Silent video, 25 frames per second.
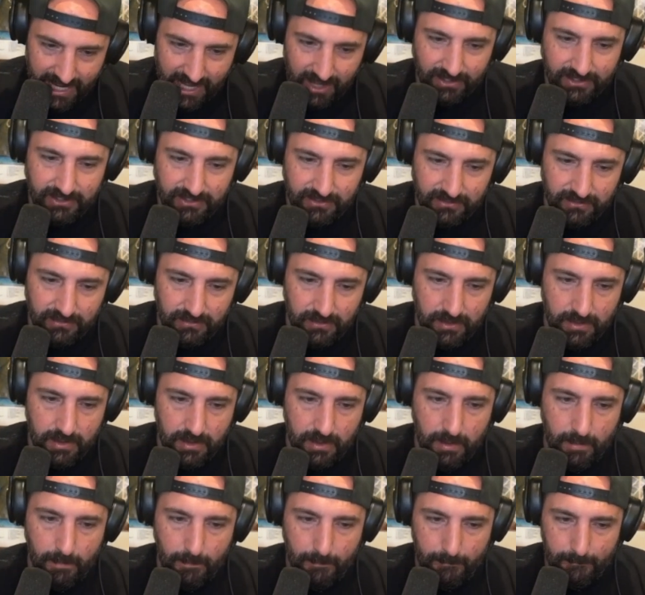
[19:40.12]
you,
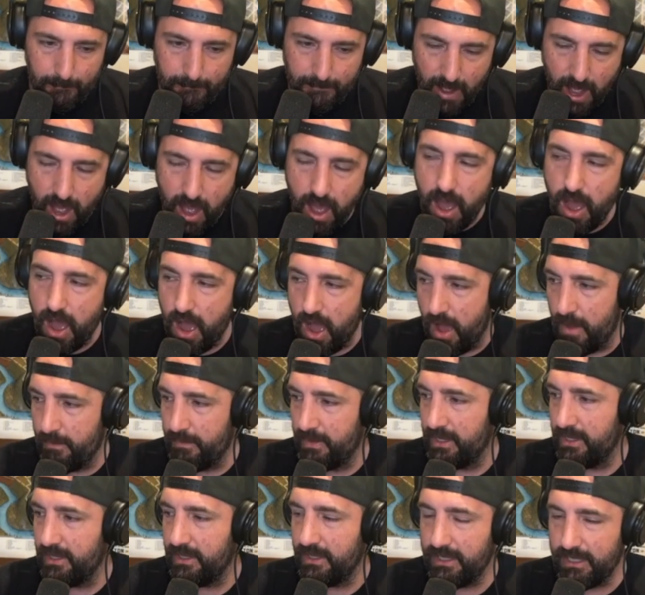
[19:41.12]

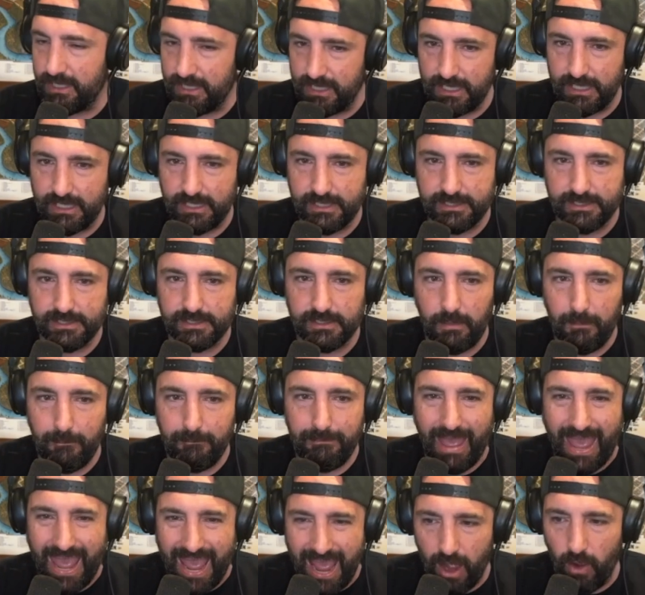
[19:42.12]
Mom is
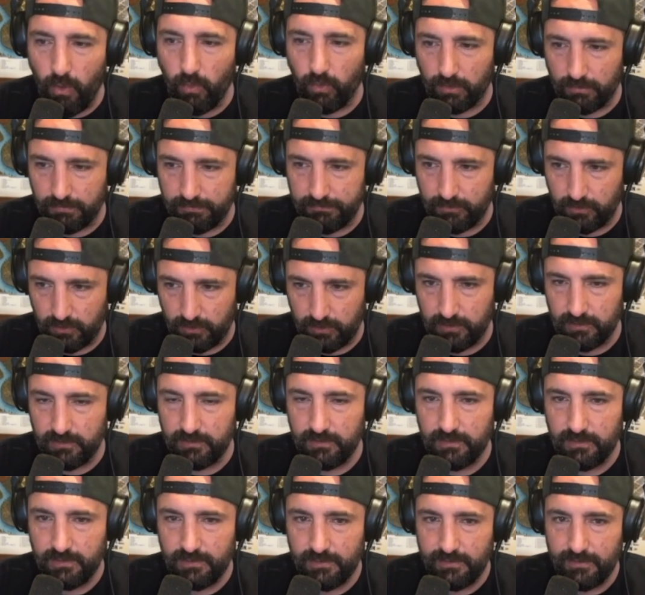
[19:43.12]
powerful
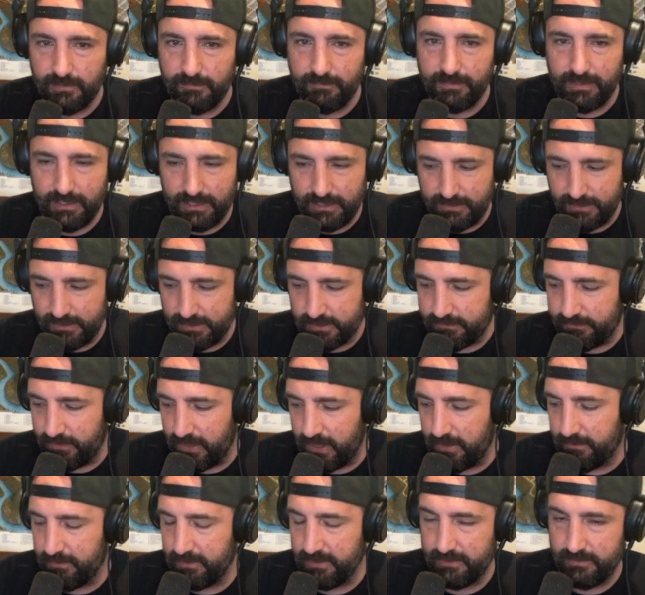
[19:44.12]
in this
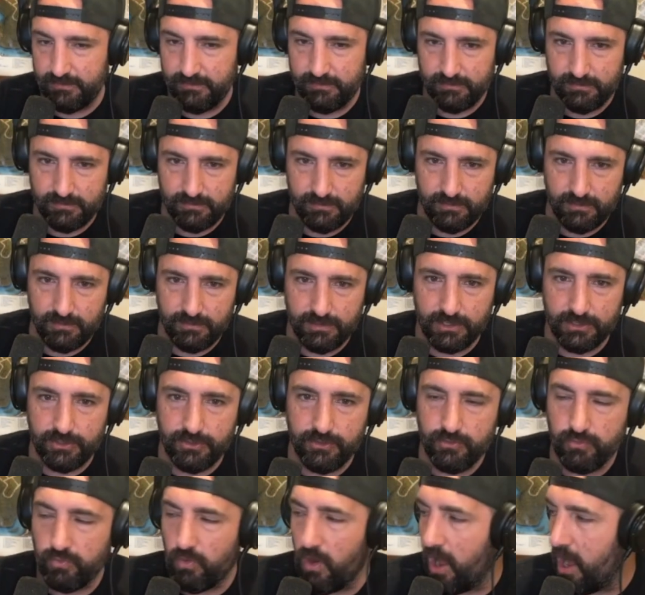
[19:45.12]
family. The
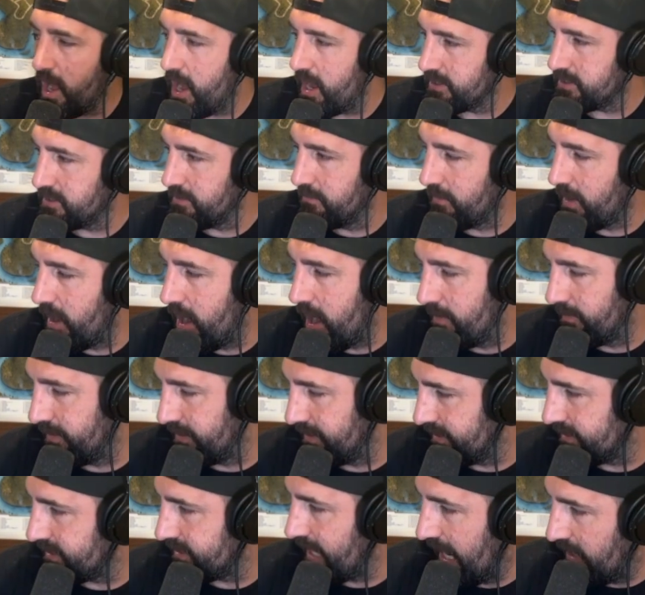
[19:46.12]
draw to mom in
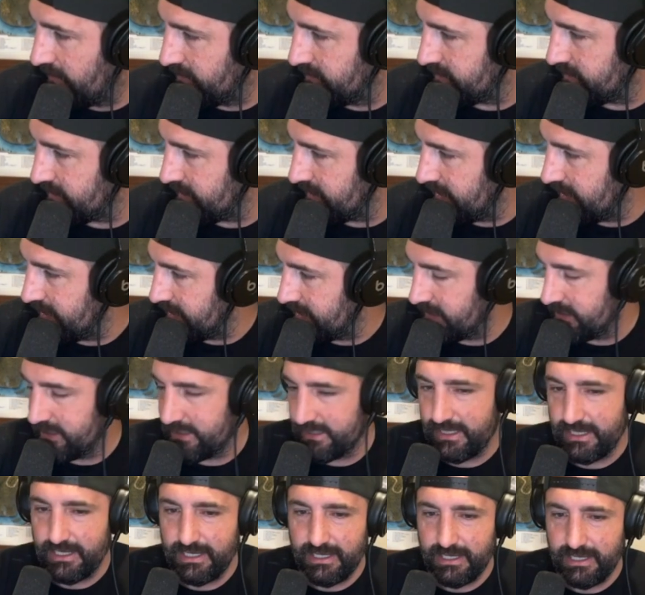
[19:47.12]
this house
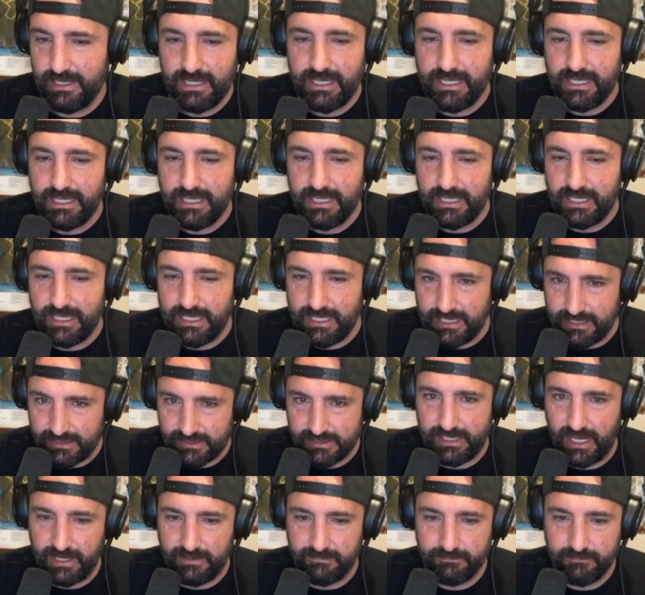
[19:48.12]
is
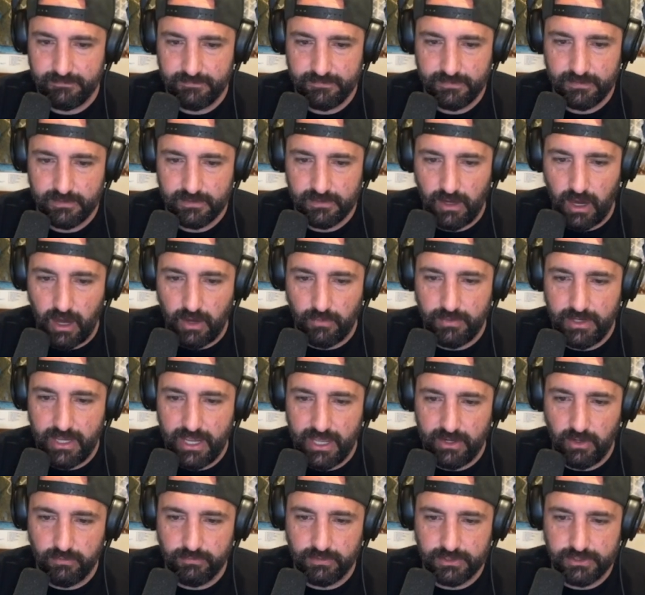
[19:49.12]
insane. All right, we
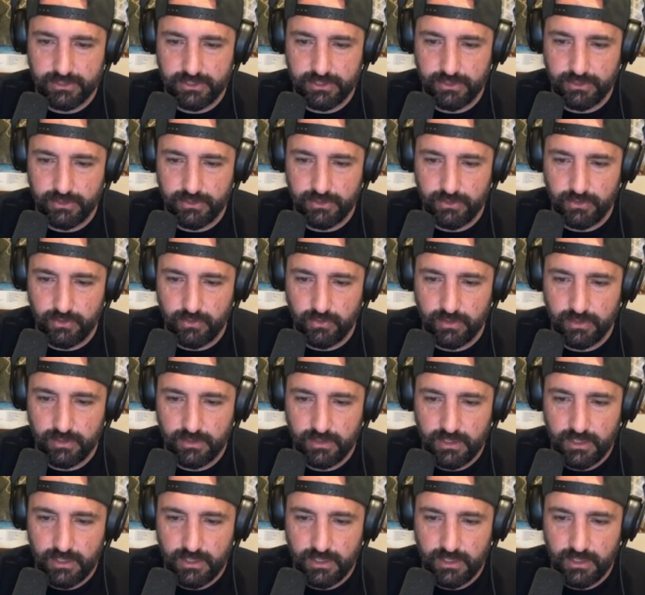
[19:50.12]
head over to